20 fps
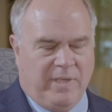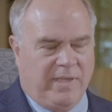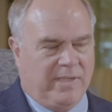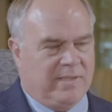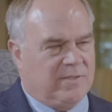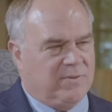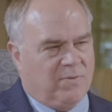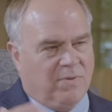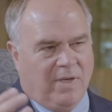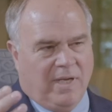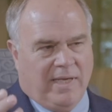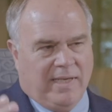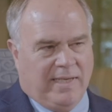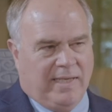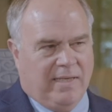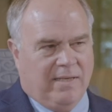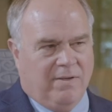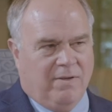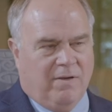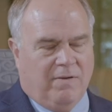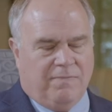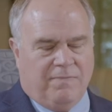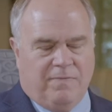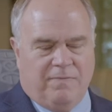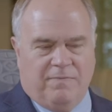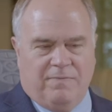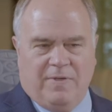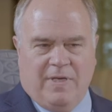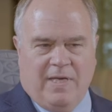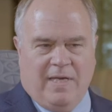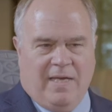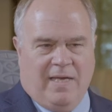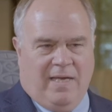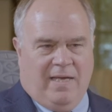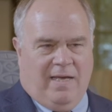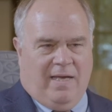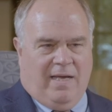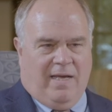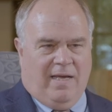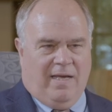but it's sort of like getting off
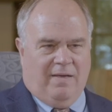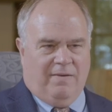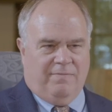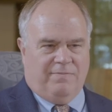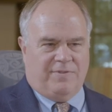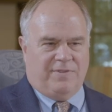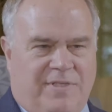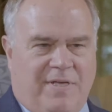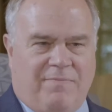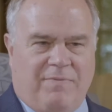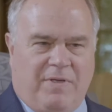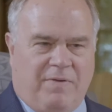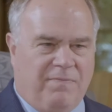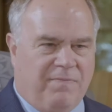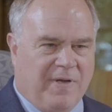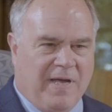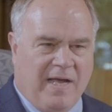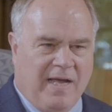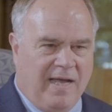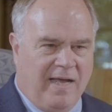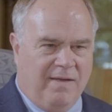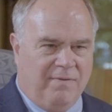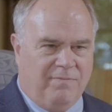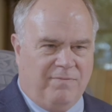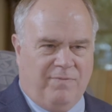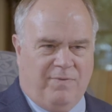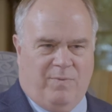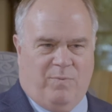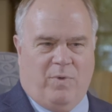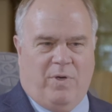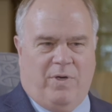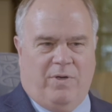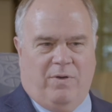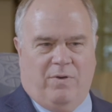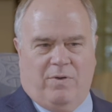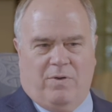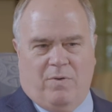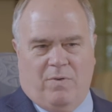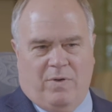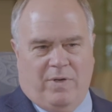of 75 where
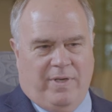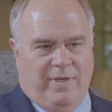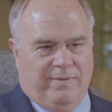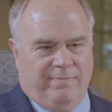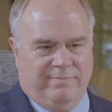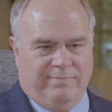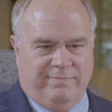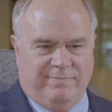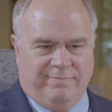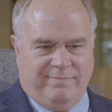you're going